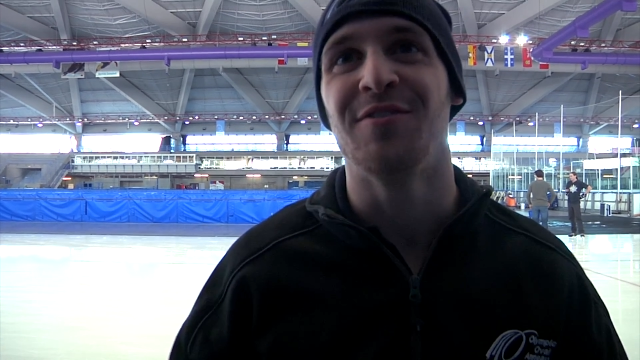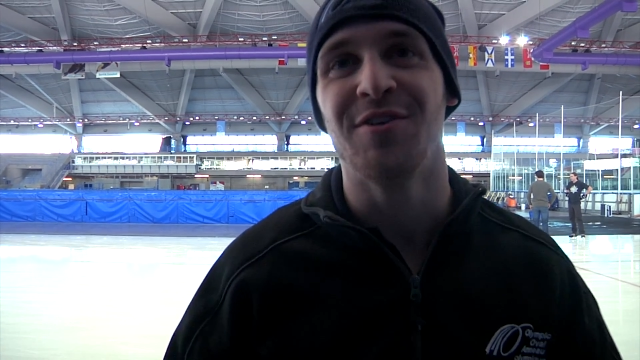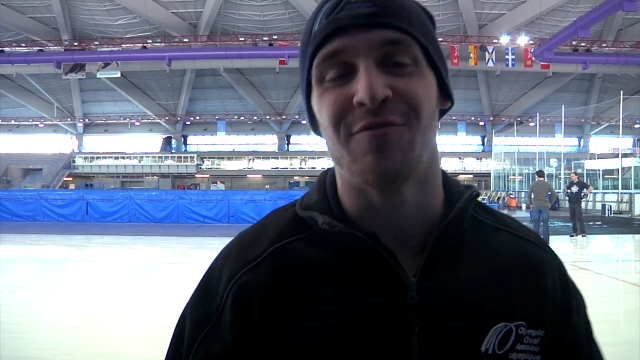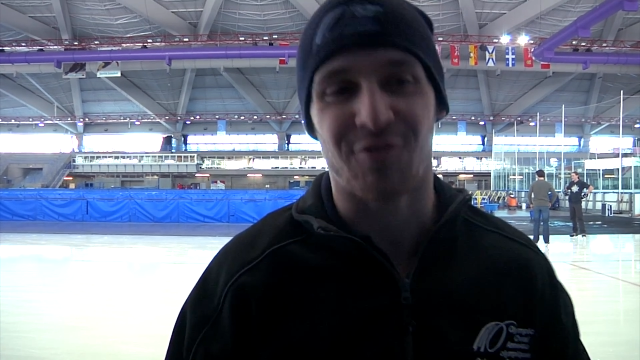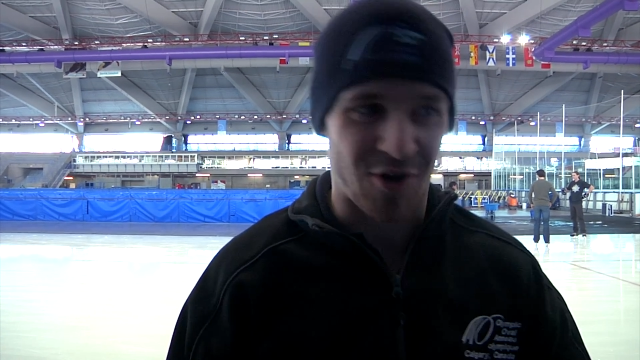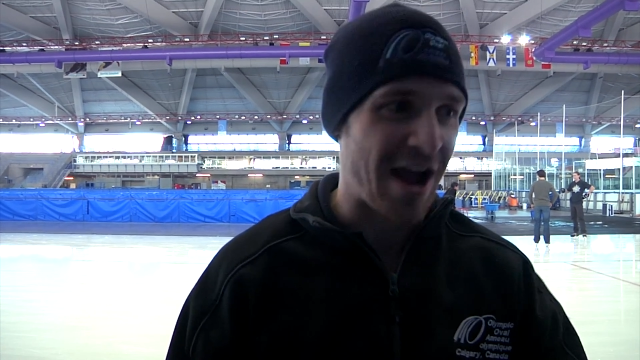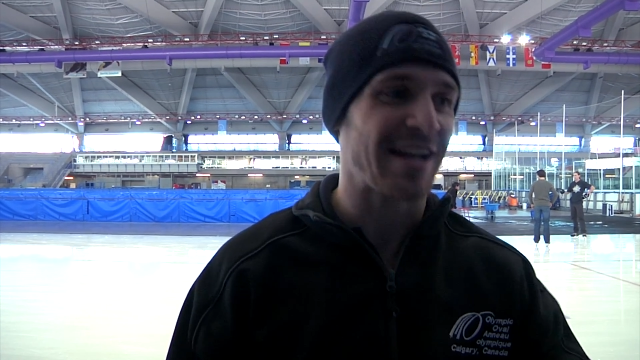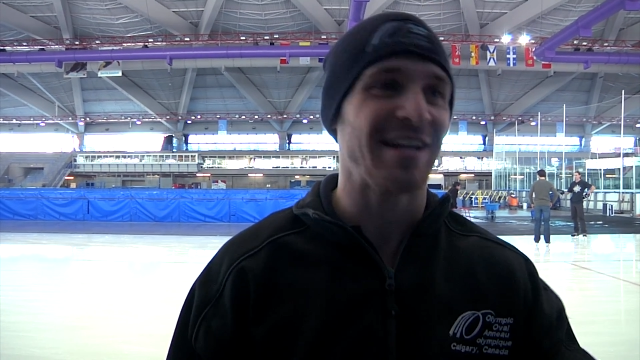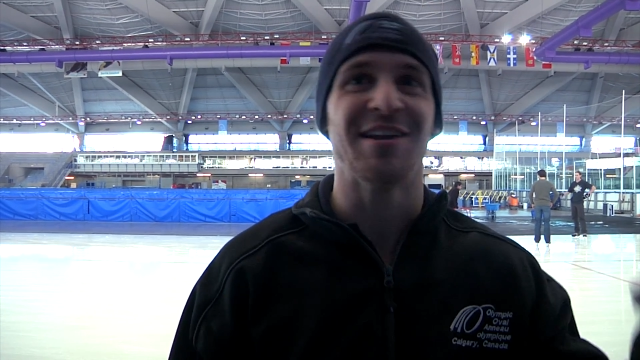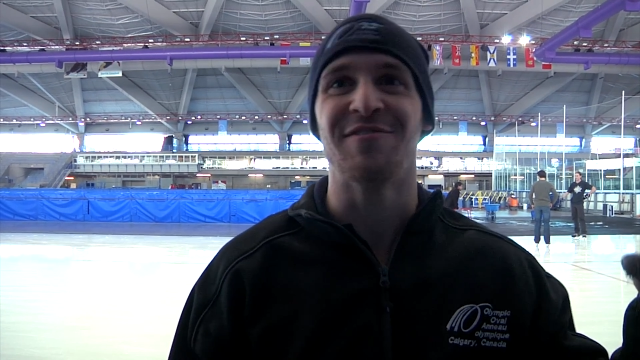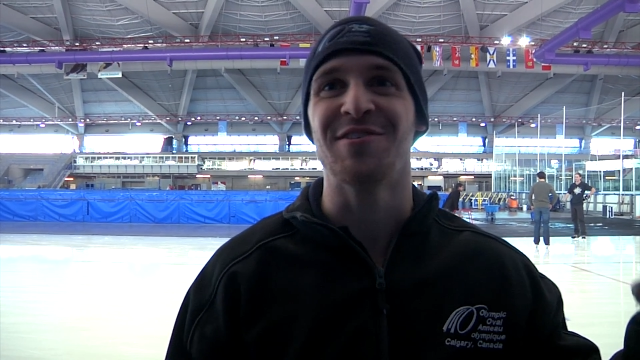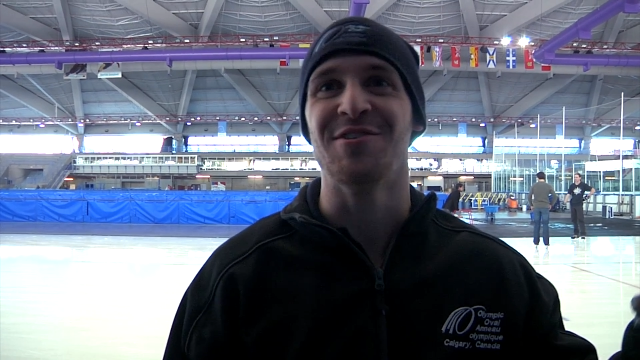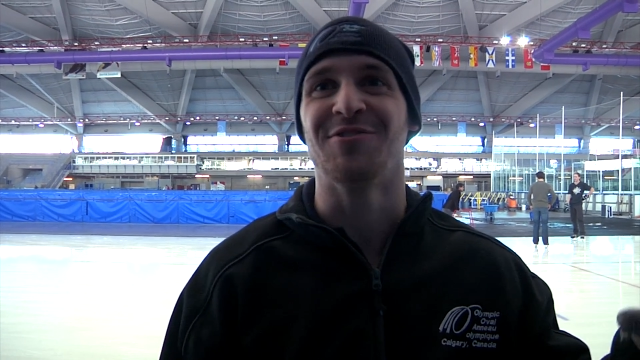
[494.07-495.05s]
you've cracked it
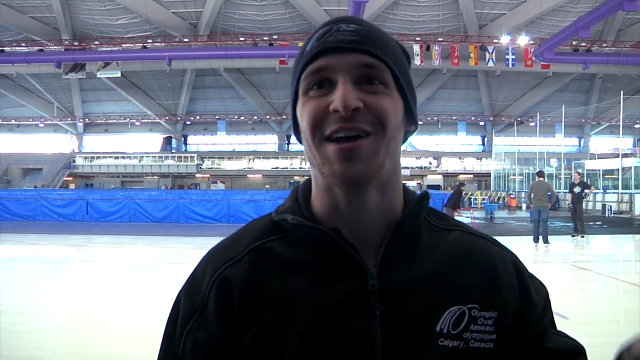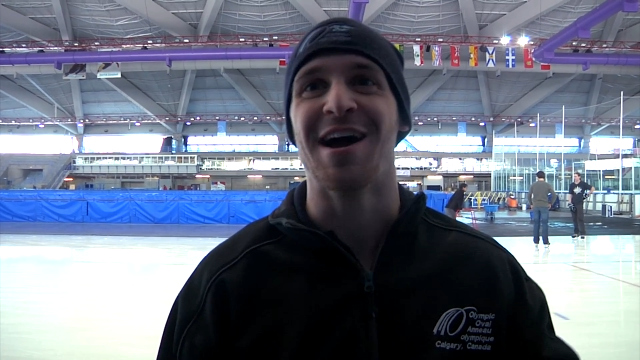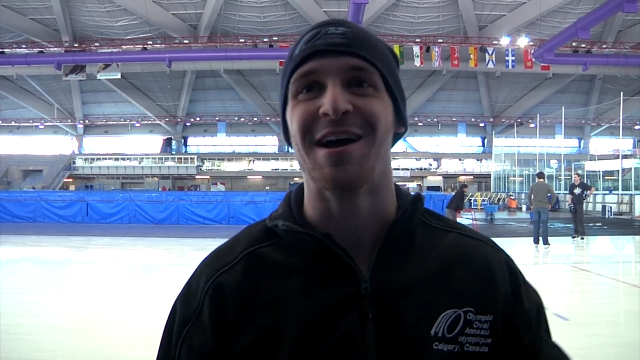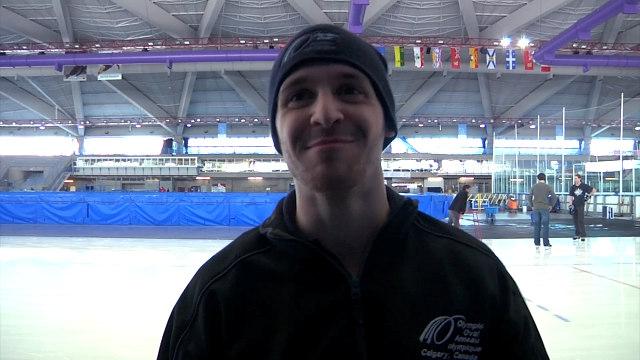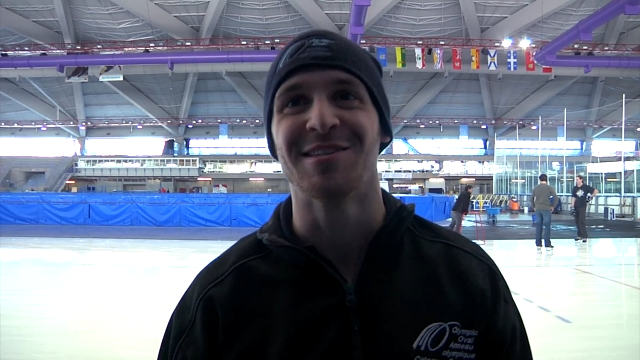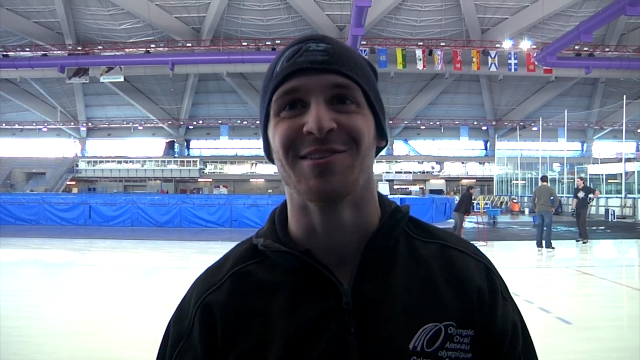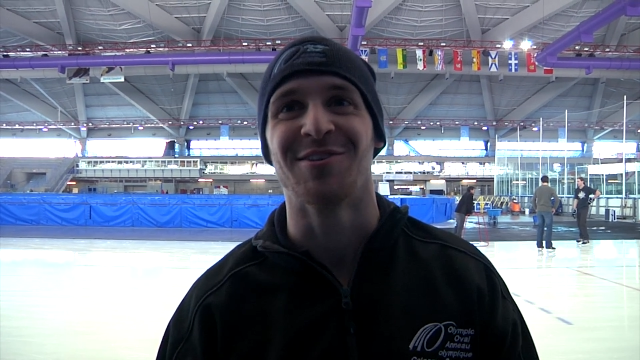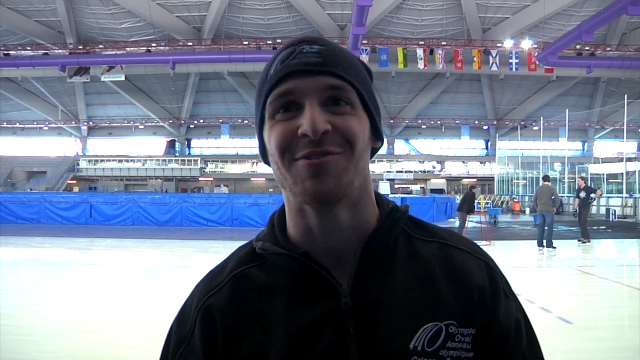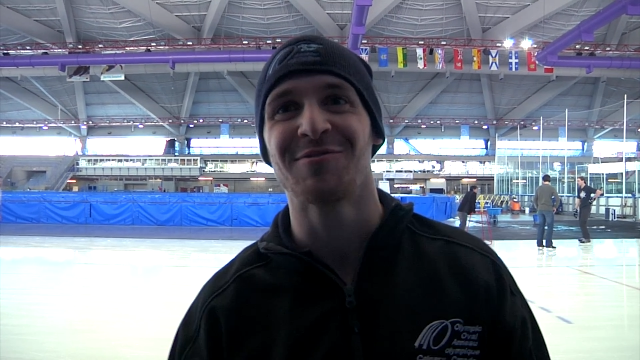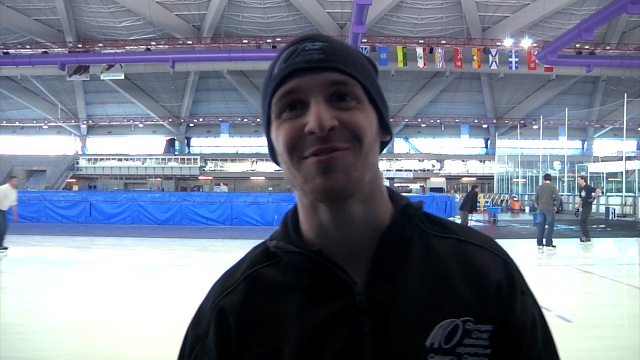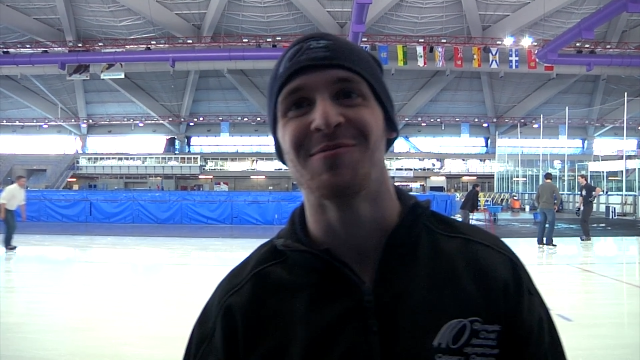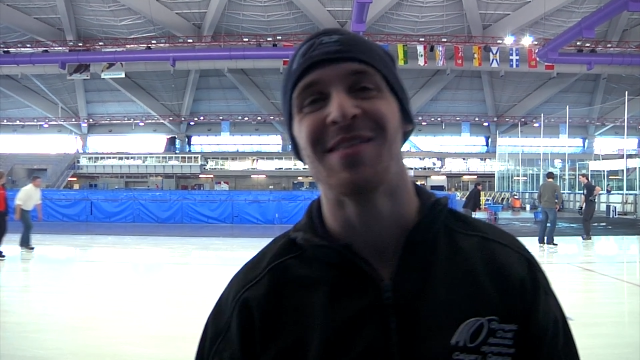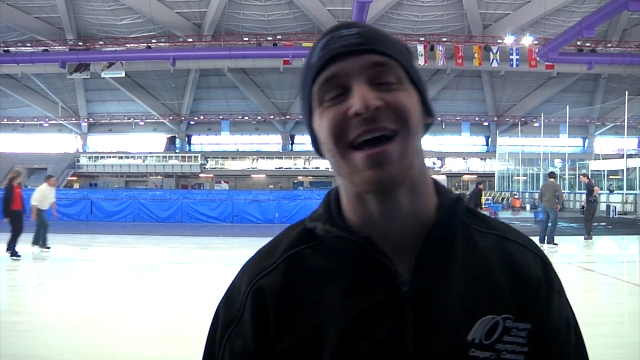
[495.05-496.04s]
a few times and learned
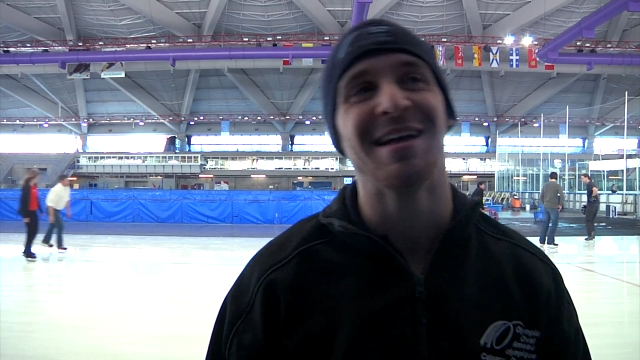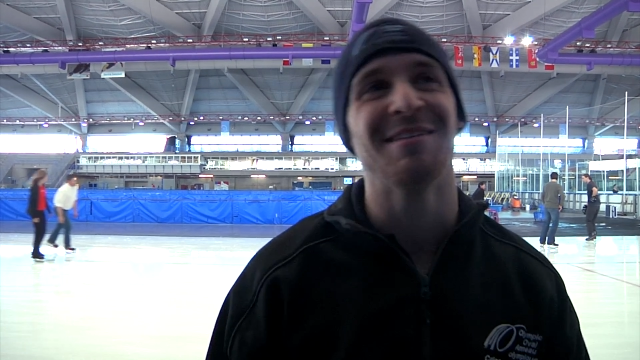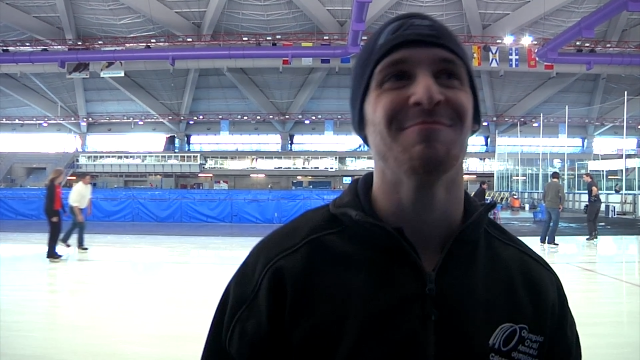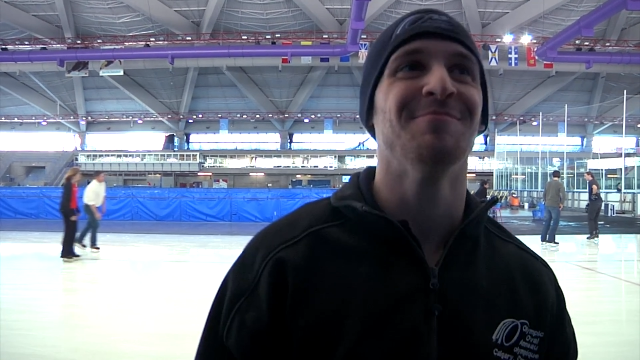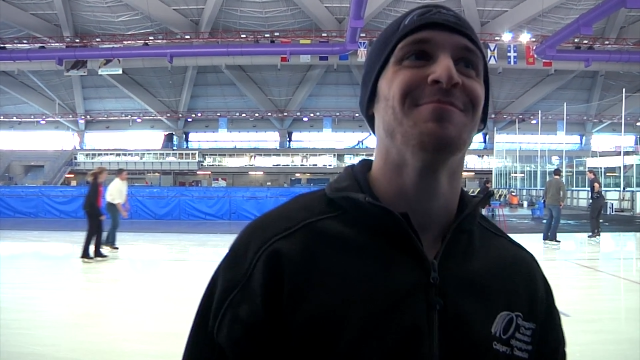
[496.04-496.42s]
from that.